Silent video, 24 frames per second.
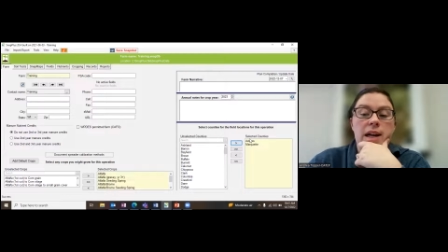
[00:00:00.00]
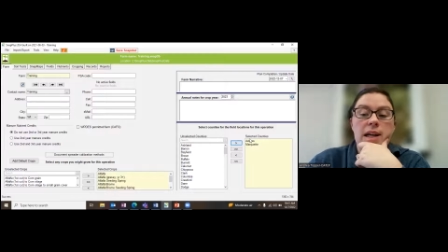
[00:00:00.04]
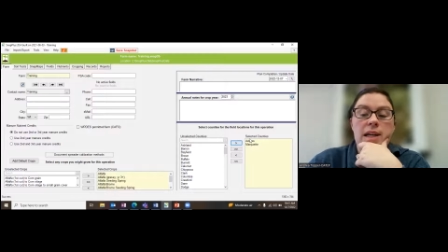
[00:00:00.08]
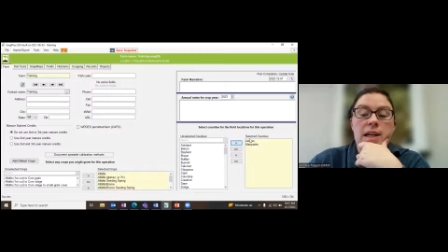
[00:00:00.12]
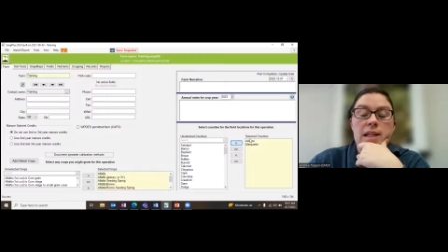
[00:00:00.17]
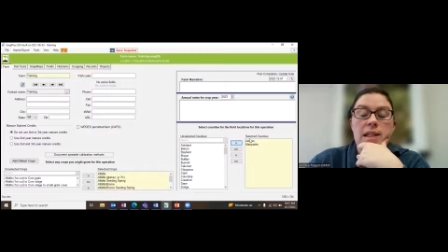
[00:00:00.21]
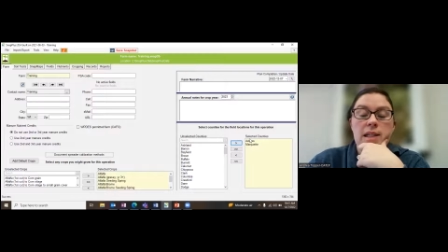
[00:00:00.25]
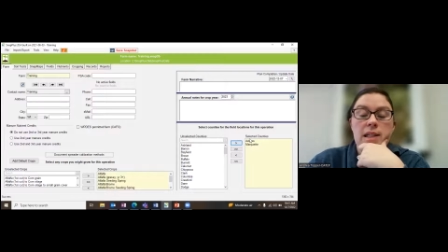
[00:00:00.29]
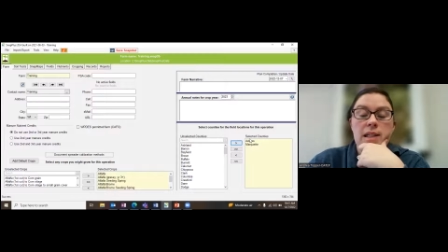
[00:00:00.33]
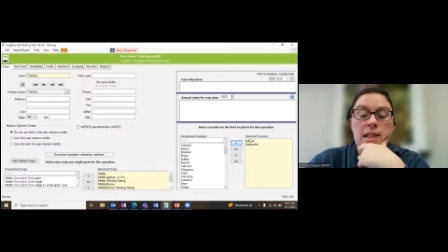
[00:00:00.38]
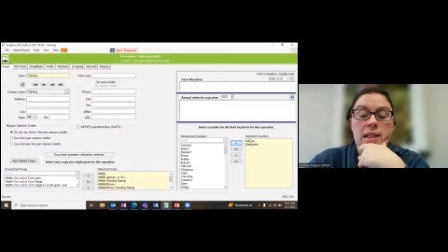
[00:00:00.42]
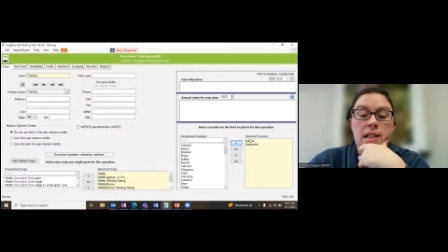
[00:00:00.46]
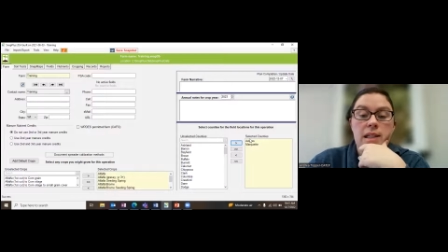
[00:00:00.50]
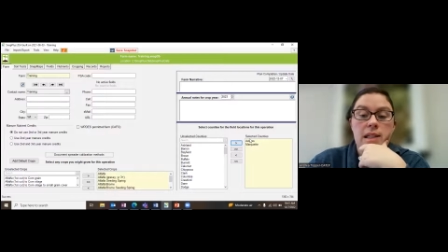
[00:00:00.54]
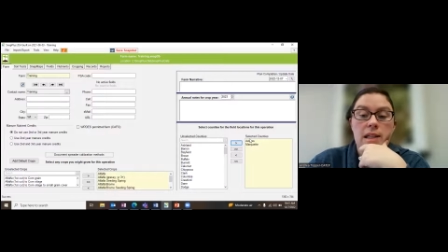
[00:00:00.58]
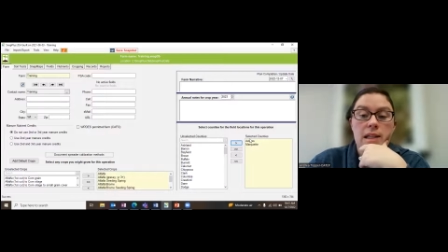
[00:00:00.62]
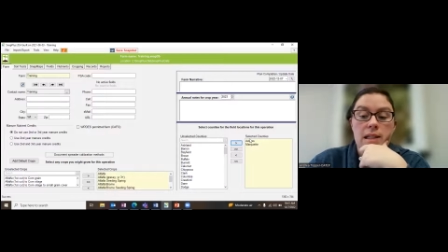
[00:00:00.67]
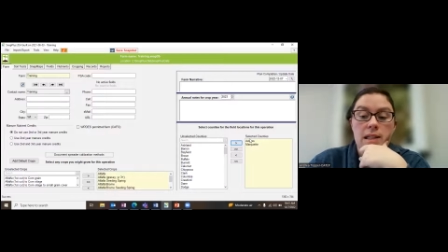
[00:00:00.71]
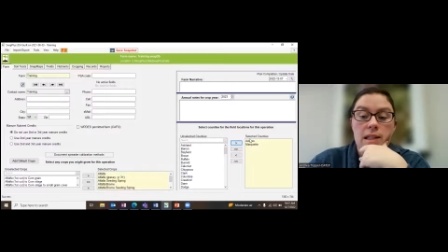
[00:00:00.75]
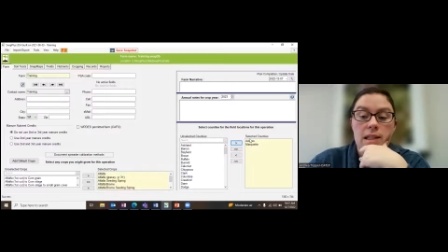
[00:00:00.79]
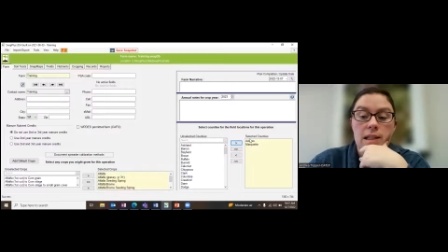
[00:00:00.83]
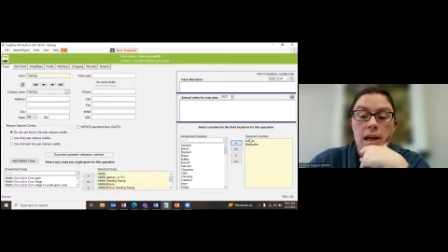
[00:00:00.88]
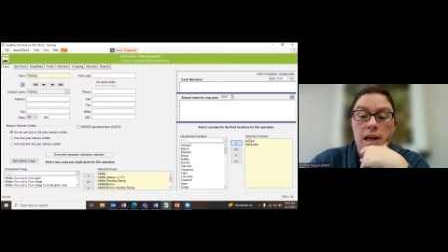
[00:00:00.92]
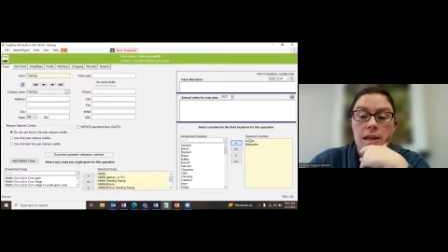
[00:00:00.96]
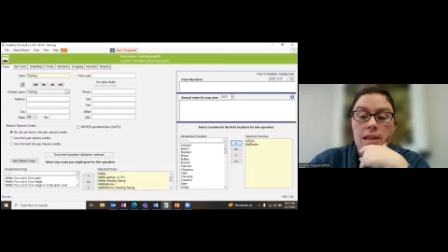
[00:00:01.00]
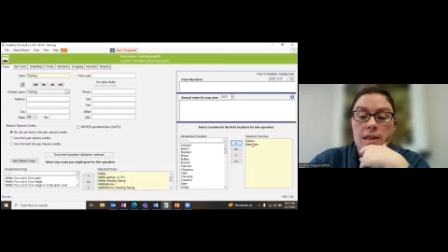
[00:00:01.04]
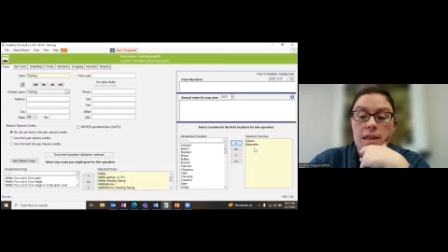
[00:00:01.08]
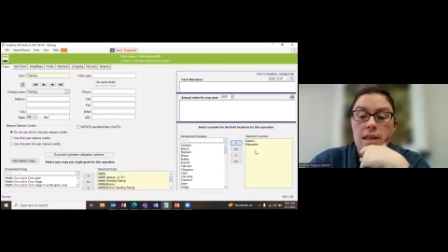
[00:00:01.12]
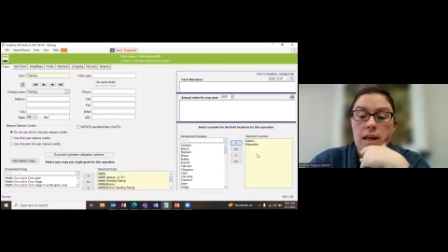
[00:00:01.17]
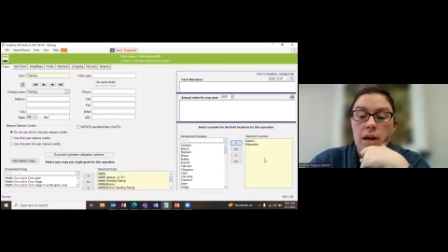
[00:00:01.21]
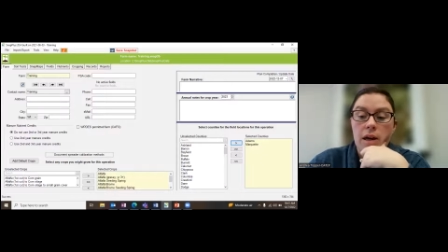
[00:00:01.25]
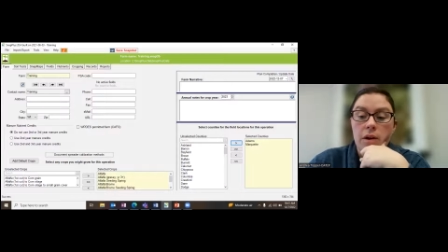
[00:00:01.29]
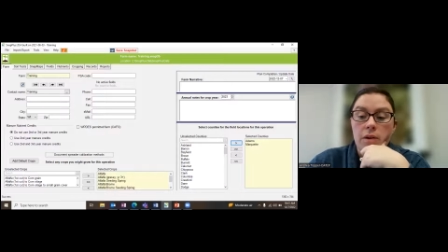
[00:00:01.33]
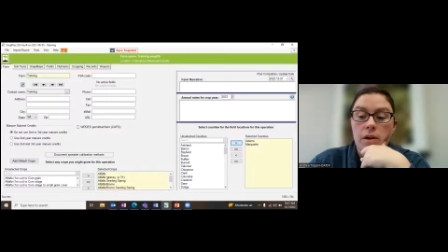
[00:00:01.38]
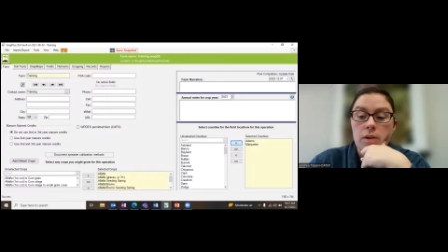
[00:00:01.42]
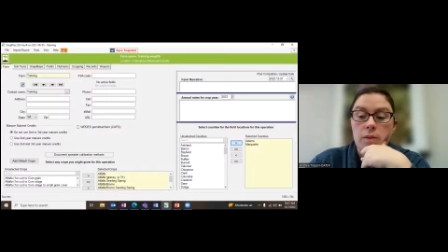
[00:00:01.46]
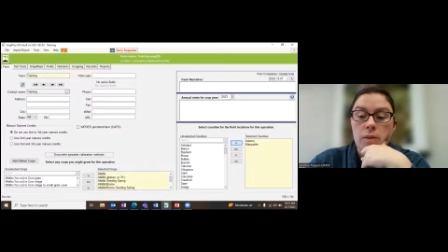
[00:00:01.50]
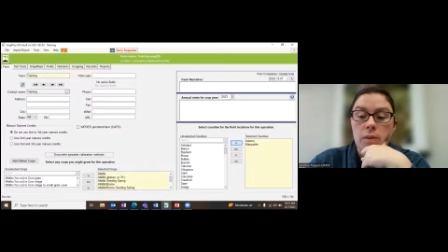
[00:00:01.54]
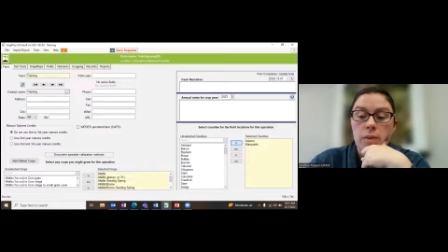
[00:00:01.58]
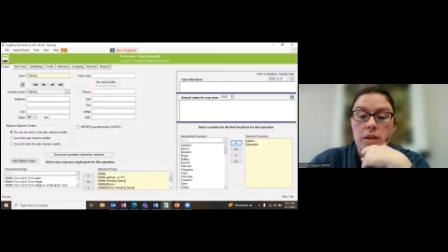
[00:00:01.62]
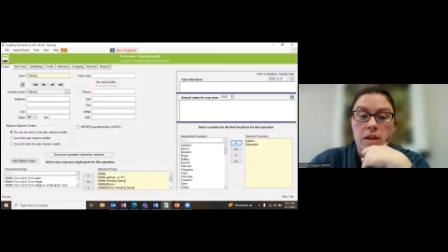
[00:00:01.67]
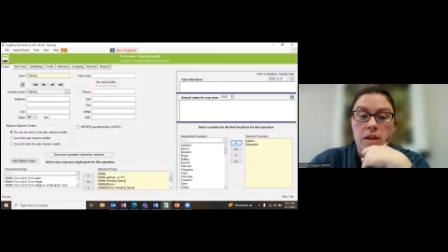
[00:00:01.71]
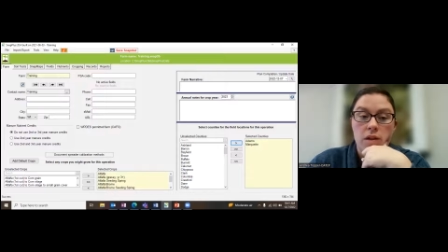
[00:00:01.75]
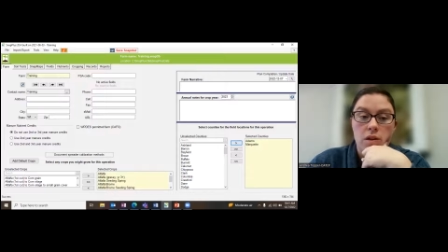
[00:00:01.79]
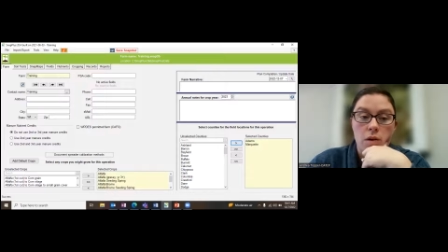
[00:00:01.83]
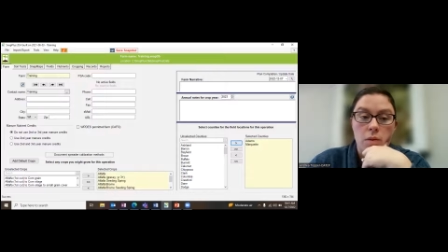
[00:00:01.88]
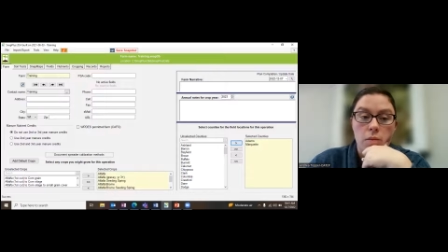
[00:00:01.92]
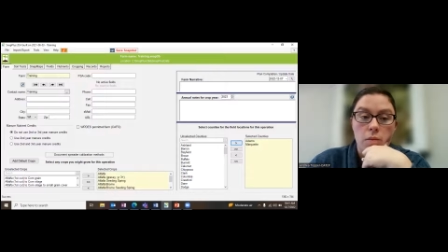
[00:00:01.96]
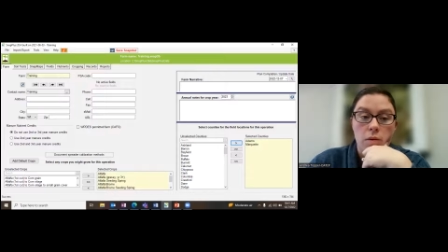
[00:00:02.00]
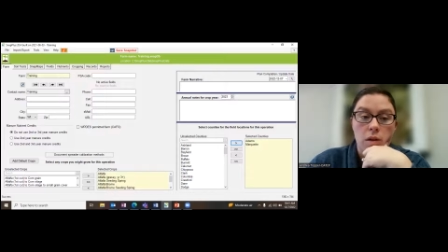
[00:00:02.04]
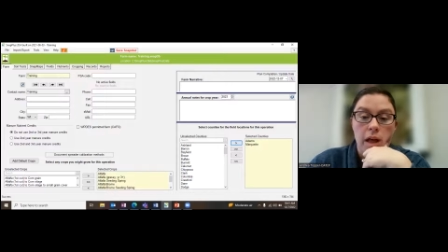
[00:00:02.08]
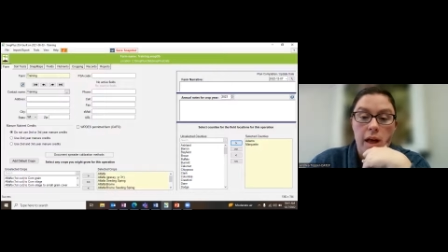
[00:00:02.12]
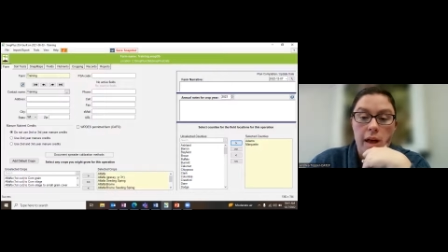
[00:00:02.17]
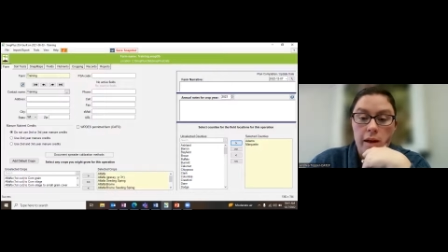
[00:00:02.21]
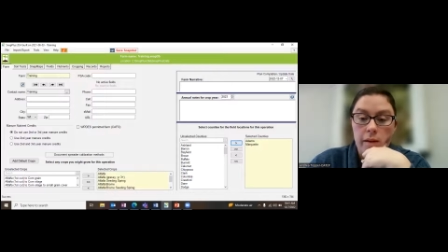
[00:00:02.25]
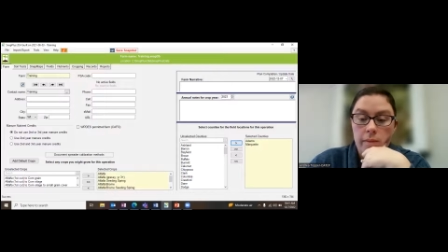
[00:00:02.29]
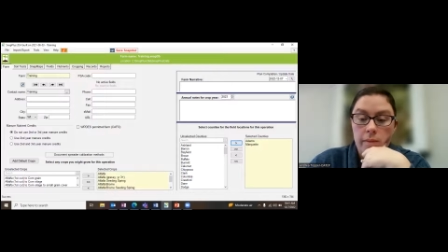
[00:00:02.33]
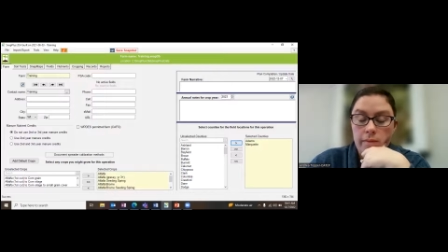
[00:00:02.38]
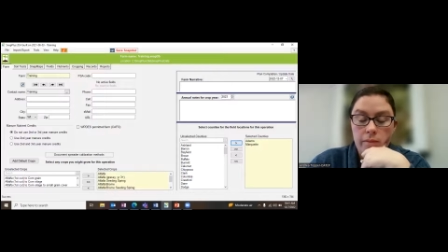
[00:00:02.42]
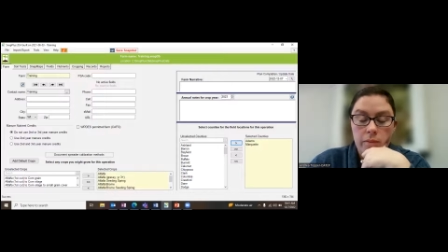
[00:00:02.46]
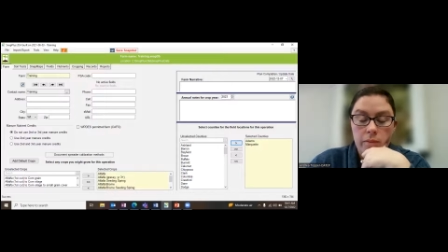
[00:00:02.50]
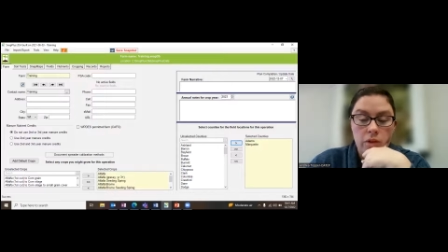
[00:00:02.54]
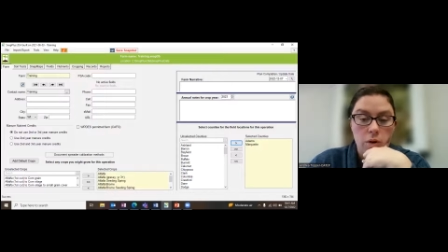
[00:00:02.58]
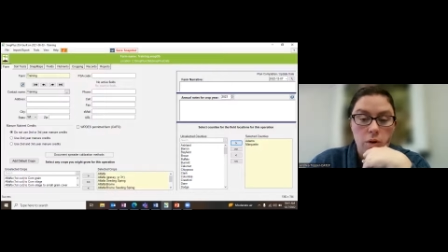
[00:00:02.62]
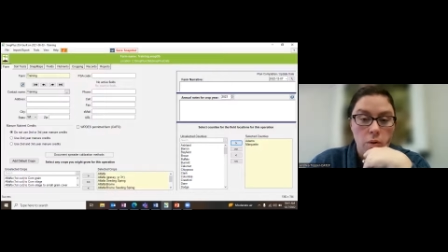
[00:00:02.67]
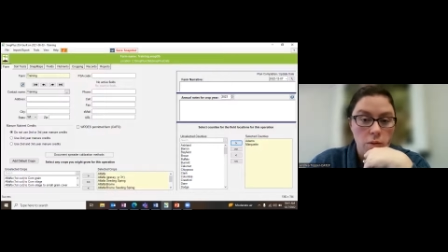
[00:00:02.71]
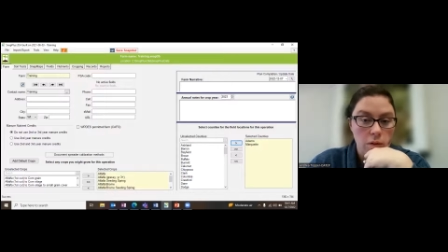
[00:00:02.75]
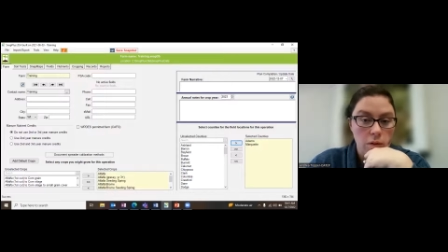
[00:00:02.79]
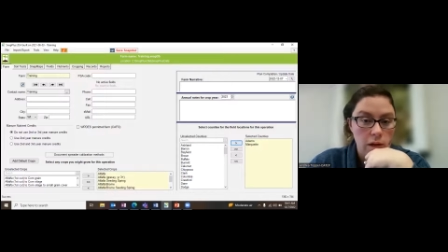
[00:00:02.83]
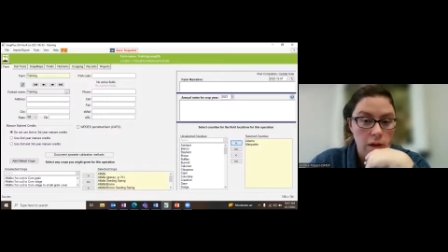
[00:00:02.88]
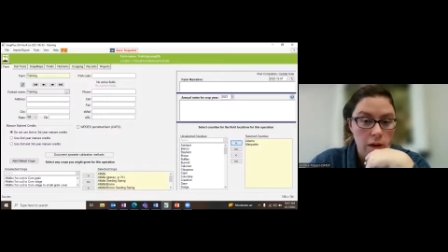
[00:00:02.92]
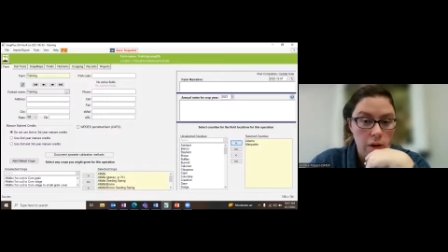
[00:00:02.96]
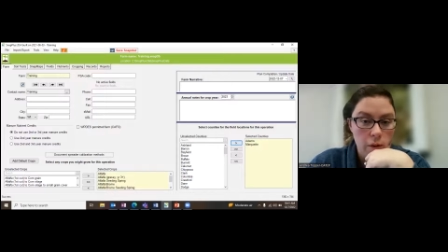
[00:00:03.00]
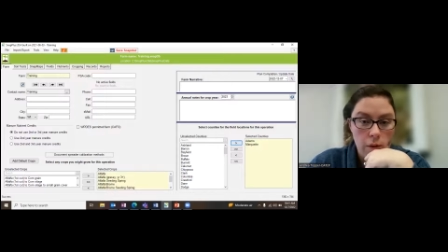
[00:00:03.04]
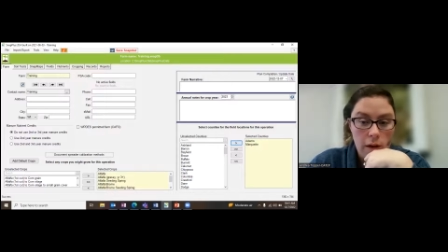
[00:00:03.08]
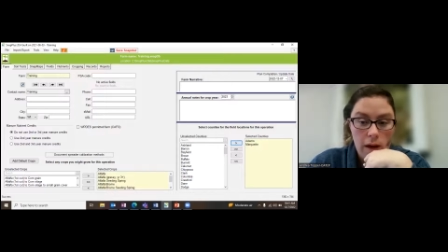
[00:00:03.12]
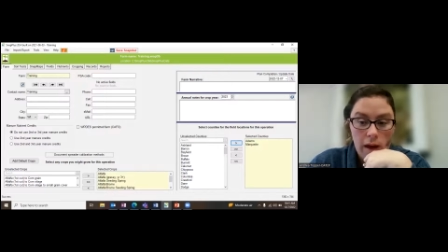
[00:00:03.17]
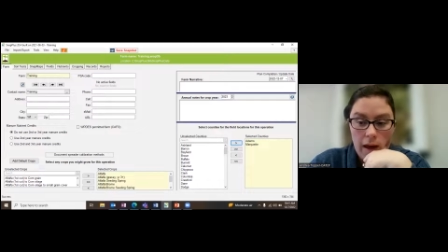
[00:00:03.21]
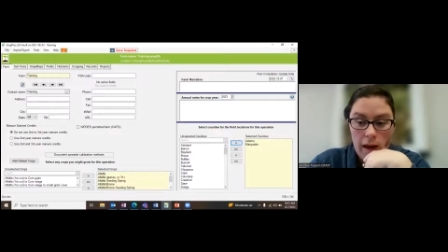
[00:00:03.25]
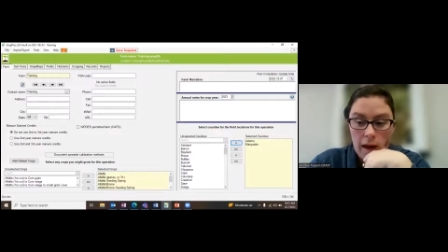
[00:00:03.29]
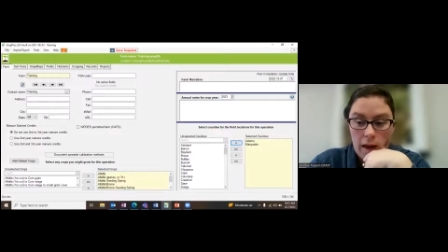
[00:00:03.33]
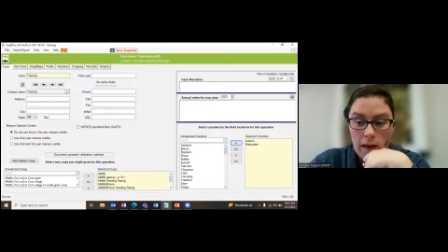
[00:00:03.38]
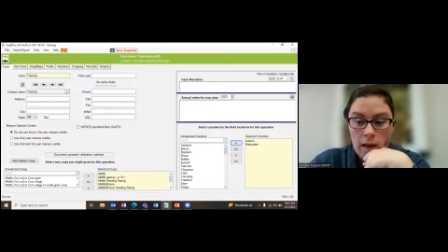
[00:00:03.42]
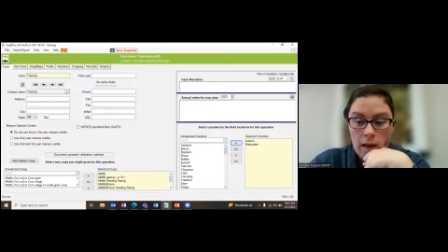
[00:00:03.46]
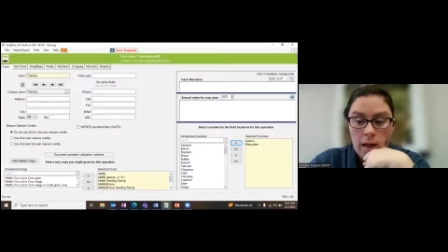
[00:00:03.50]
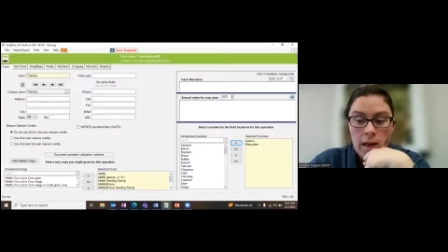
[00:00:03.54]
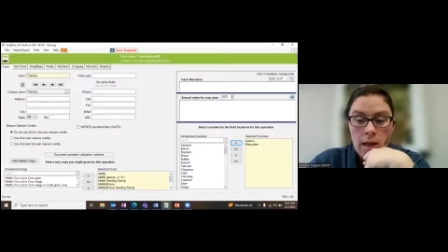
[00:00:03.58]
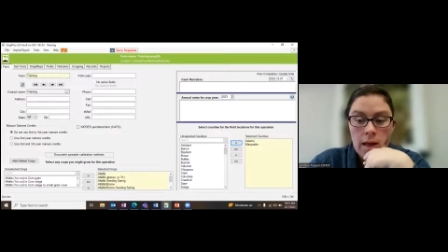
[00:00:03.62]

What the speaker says: as the selected counties within your plan. Totally okay.